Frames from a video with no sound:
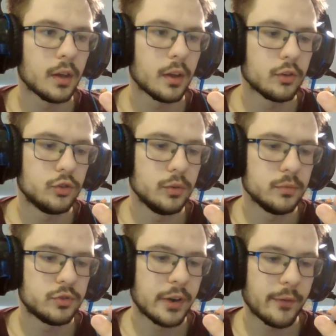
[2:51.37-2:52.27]
Doom
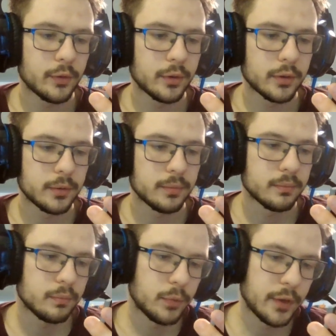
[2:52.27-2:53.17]
Traveler,
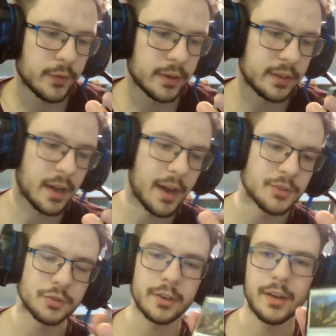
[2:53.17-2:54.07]
whenever it dies, you
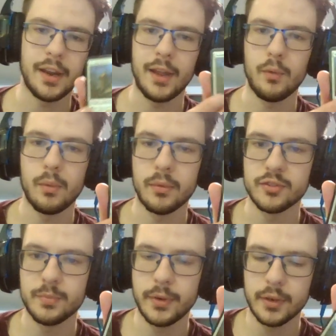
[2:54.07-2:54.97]
create a 1/1
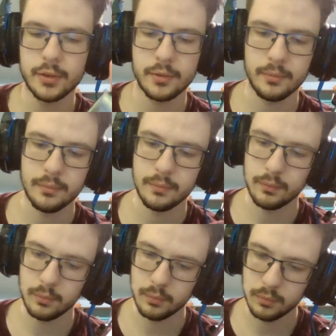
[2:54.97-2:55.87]
spirit
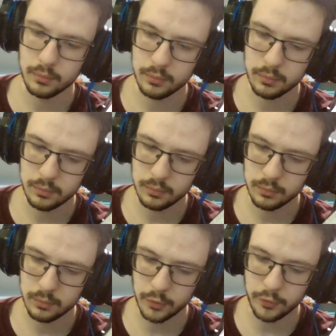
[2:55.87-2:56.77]

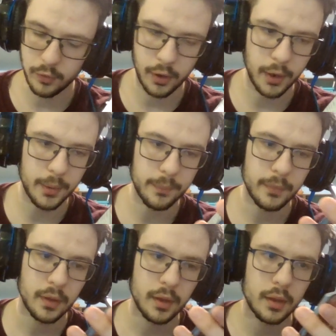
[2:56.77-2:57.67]
with flying.
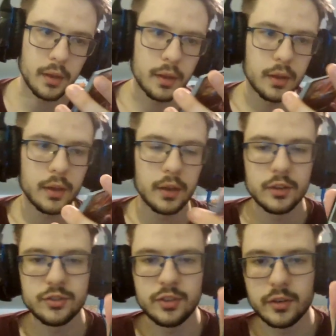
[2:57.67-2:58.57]

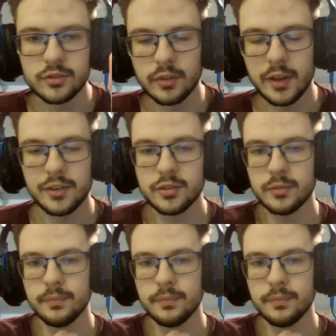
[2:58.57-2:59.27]
Seer's Lantern.